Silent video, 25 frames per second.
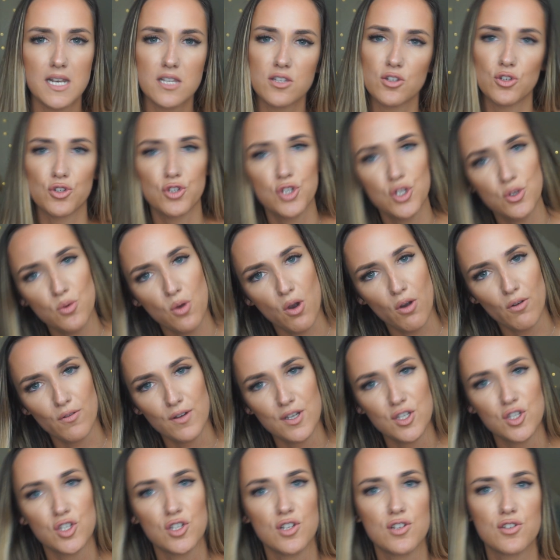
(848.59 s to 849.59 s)
It's not too
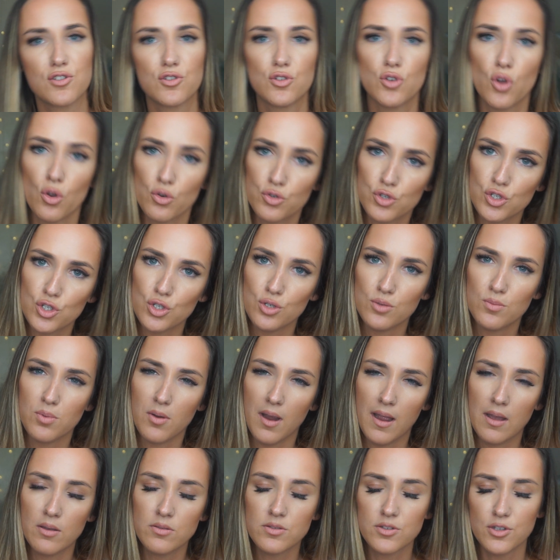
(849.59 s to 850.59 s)
orange and it's not too
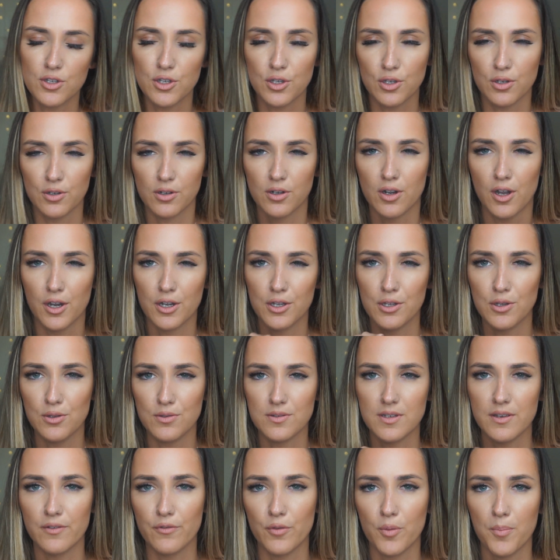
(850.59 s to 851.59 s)
brown, so you can kind of
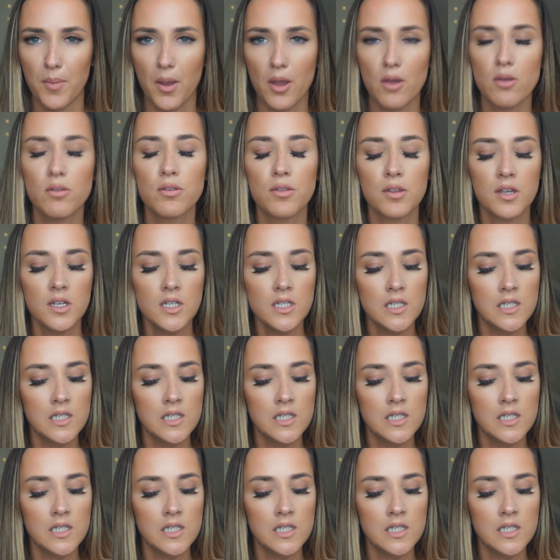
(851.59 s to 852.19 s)
use it for both.